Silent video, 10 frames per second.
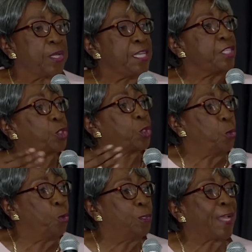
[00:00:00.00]
each
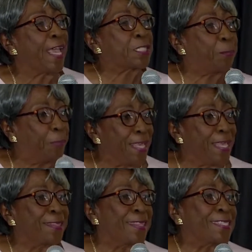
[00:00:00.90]
school to
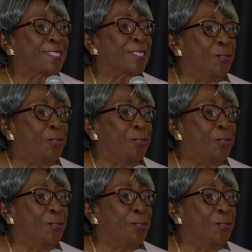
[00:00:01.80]
explain this